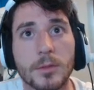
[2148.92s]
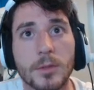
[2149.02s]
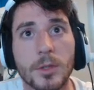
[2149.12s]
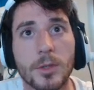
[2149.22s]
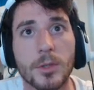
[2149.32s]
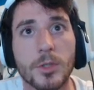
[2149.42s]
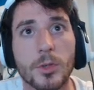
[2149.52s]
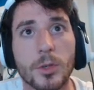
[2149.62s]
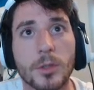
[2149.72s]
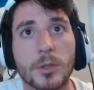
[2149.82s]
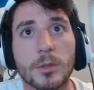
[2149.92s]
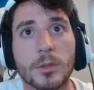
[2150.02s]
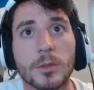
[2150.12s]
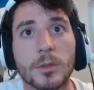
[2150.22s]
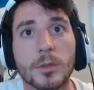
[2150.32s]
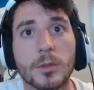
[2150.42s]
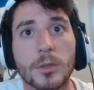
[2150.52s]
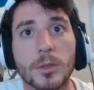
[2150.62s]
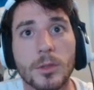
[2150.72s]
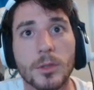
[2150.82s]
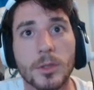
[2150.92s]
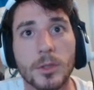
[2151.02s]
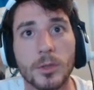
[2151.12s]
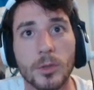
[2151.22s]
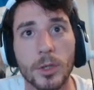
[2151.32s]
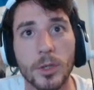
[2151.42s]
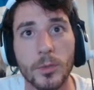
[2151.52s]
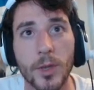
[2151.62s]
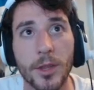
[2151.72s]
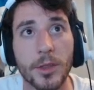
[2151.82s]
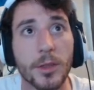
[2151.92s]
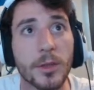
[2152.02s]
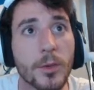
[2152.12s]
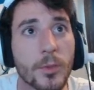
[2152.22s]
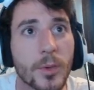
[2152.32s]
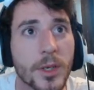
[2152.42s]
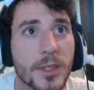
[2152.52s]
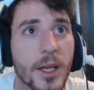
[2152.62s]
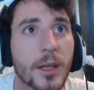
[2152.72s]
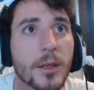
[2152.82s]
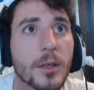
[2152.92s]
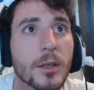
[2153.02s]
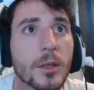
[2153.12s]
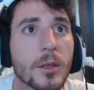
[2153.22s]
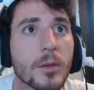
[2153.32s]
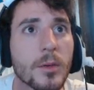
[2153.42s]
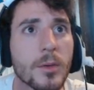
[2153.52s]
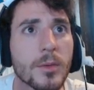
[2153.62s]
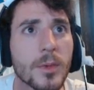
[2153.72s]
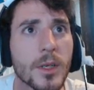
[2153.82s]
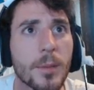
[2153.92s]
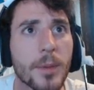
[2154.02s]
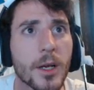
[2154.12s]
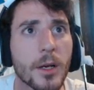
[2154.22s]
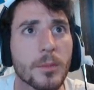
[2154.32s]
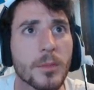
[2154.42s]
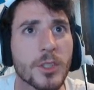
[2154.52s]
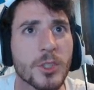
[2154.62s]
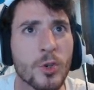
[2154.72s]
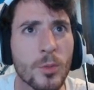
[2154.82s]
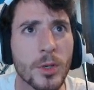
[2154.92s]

You're a door. You're a door with, what is that? What did I pick up? A tube?